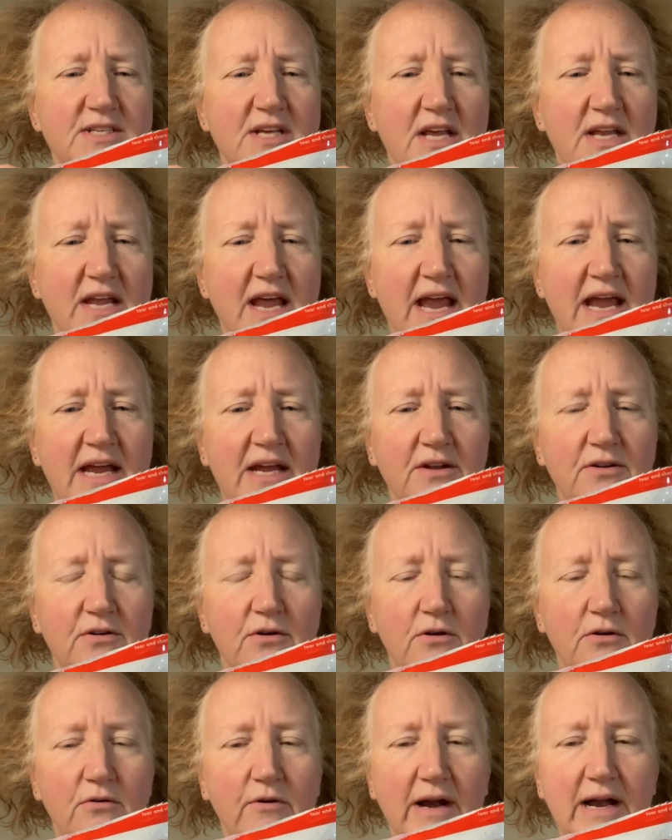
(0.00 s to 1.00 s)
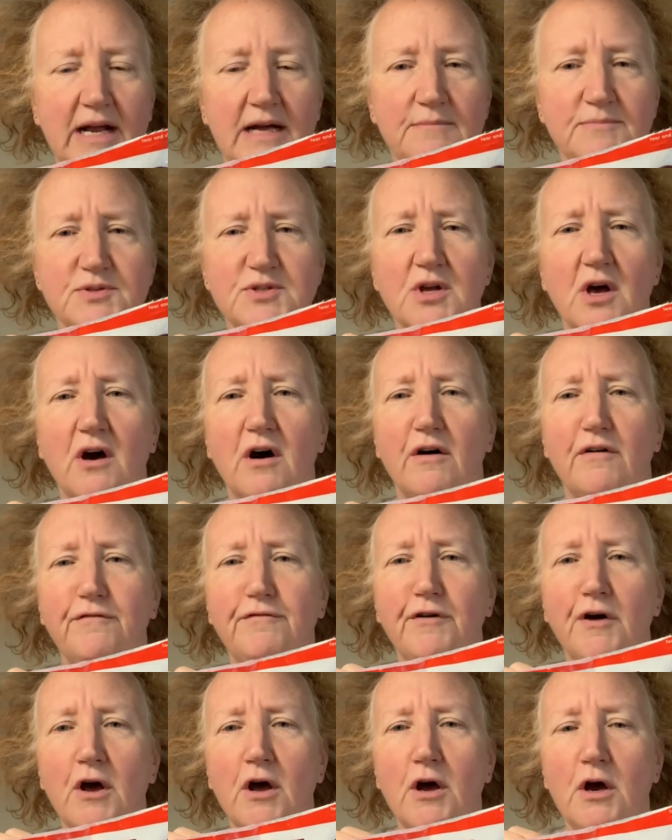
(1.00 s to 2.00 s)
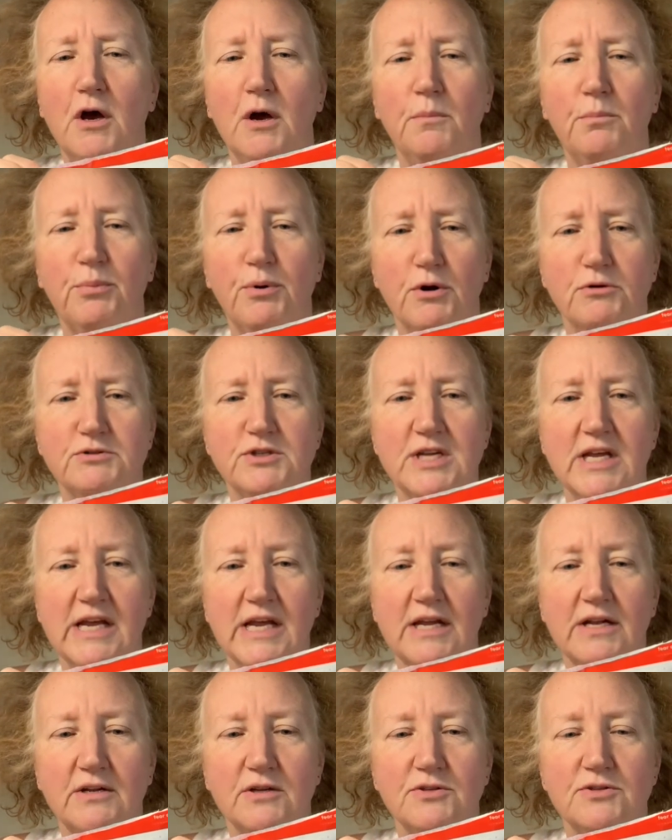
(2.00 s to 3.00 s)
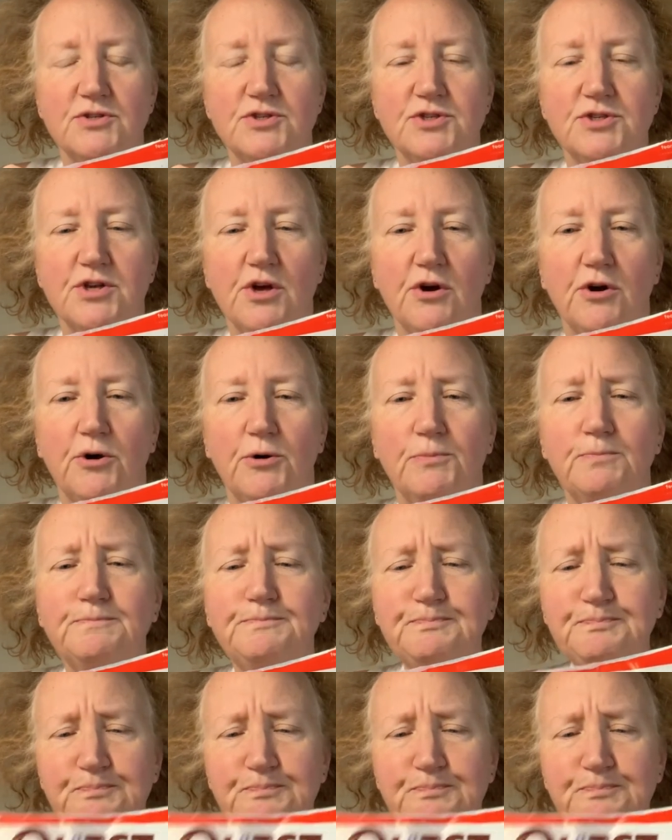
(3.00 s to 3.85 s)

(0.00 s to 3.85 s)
and 8 grams of protein. So,